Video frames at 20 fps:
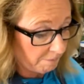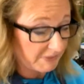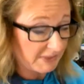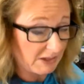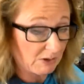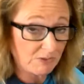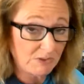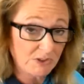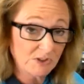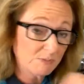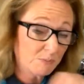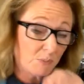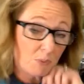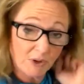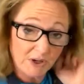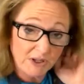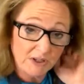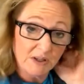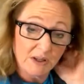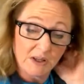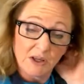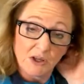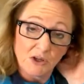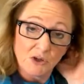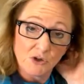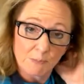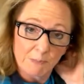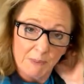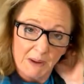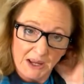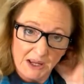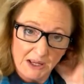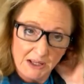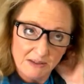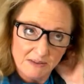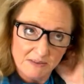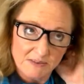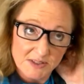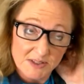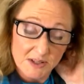Now at this point, your
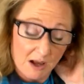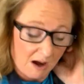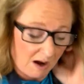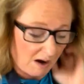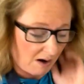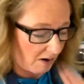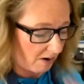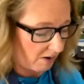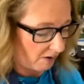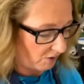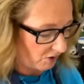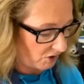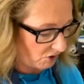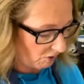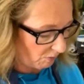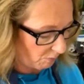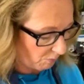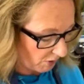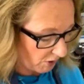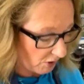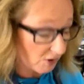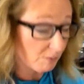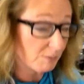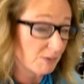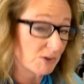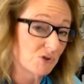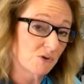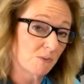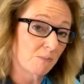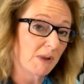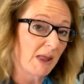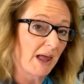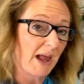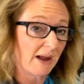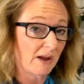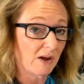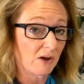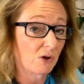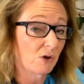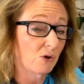paints are doing pretty good, but your black
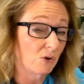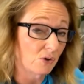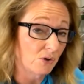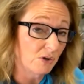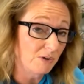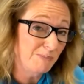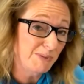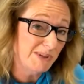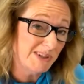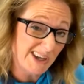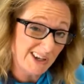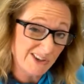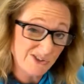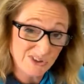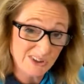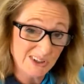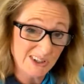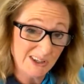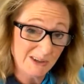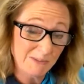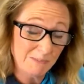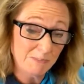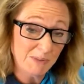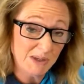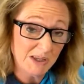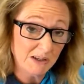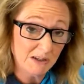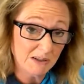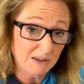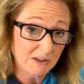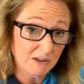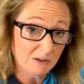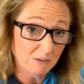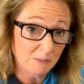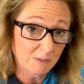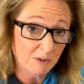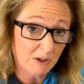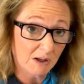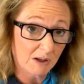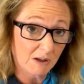could potentially be a
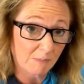little